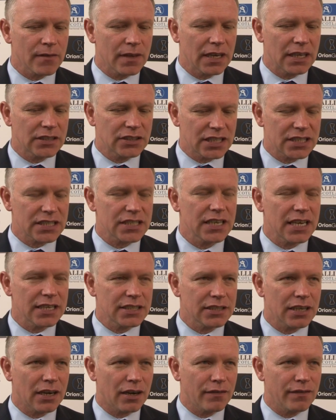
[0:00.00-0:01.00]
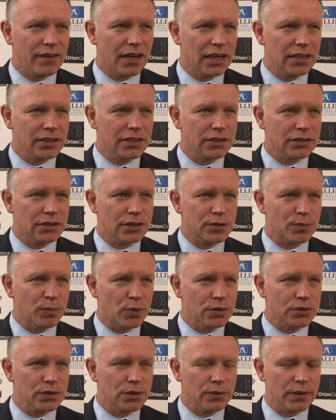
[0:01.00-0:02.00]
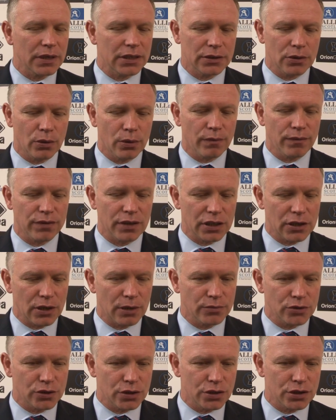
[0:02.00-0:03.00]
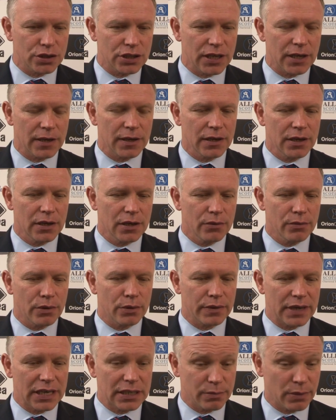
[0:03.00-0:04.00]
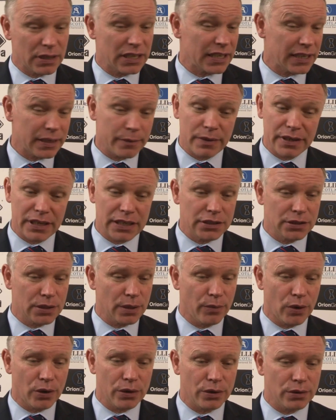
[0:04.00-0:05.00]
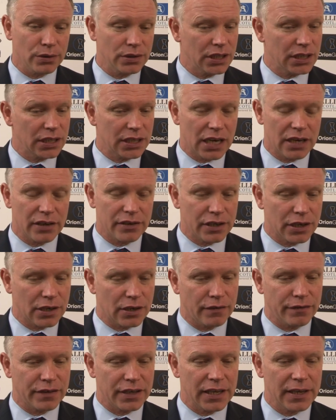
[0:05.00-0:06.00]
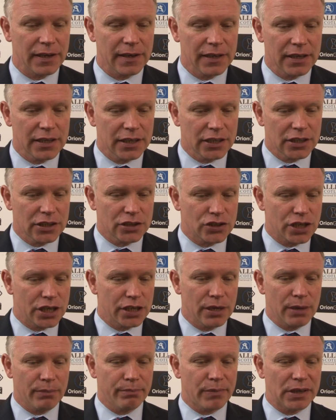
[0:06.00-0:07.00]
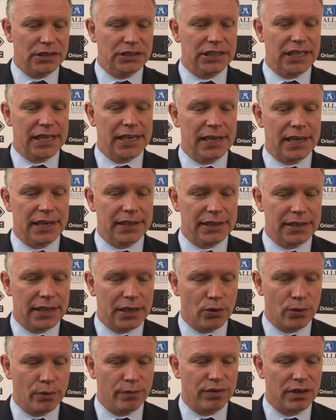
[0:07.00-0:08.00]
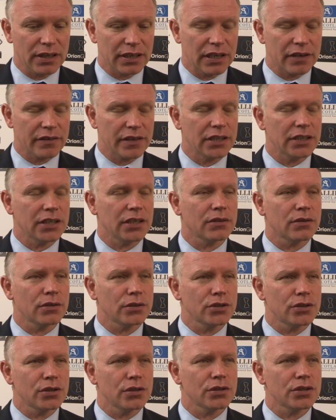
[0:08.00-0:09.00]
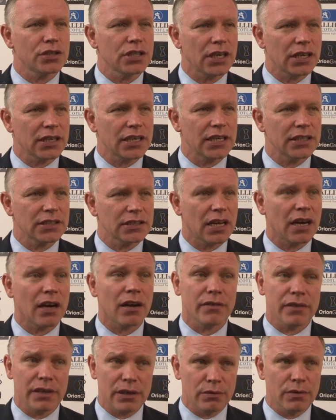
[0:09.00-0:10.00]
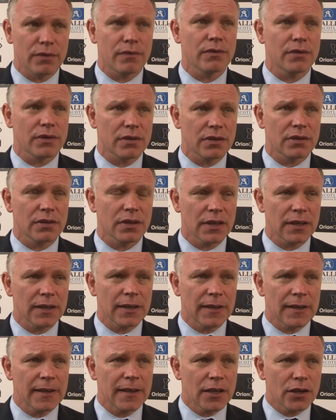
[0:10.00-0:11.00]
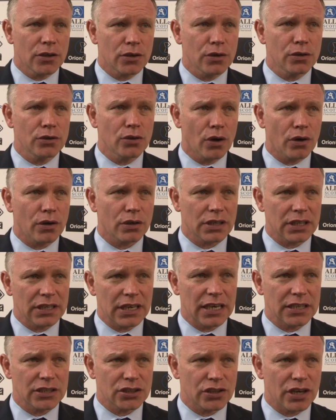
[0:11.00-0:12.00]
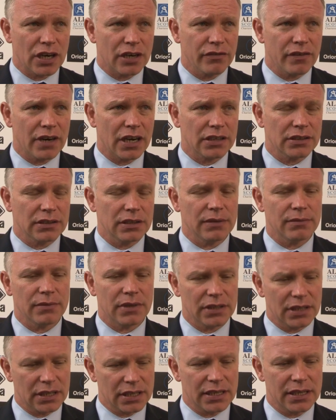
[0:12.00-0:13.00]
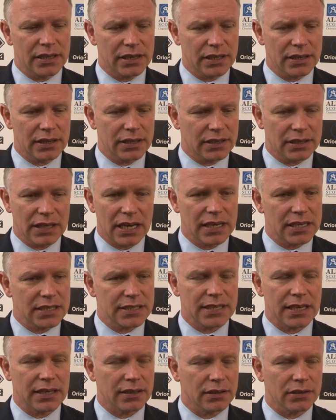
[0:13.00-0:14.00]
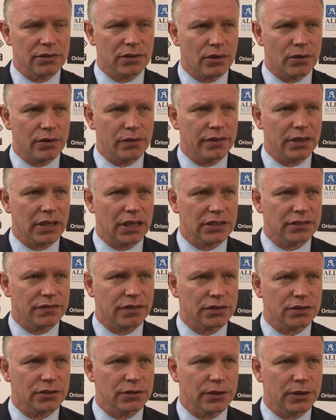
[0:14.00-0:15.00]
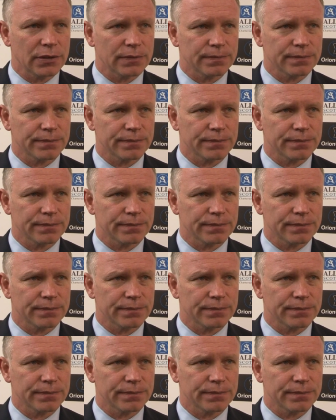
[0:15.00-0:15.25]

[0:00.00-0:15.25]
it's just nice to have that at your disposal, and hopefully come Tuesday we'll rest. We're in tomorrow, need to get a recovery, train on Monday, and hopefully get ready to go Tuesday against a real good organised Stranraer team, and the tie is certainly not over, that's for sure.